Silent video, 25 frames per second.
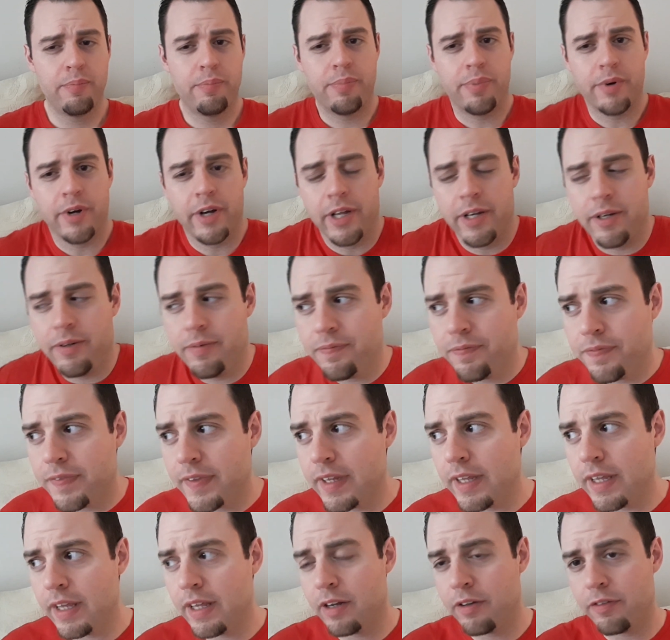But
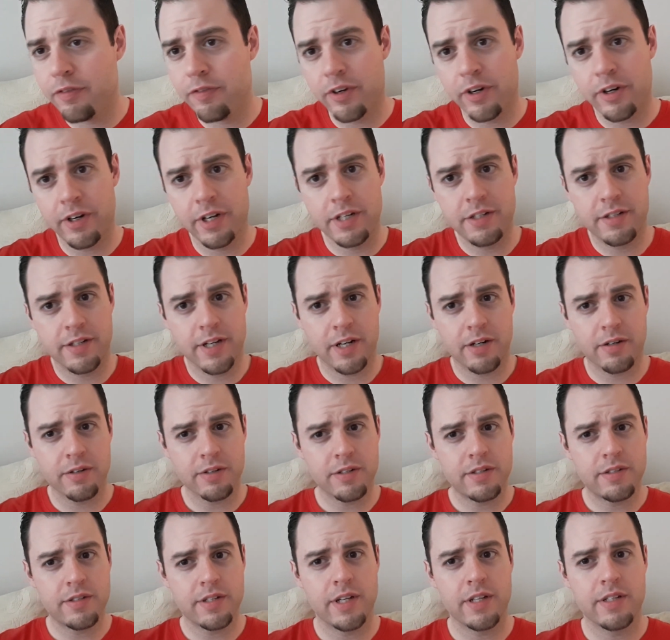in a very
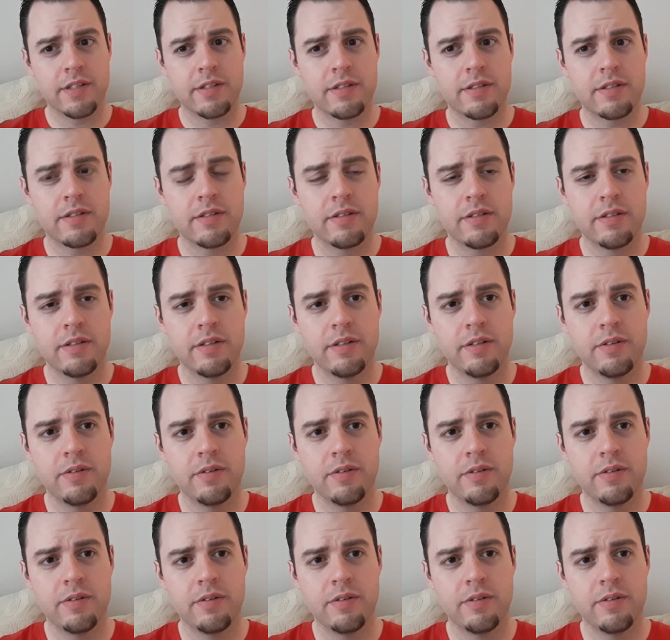general sense,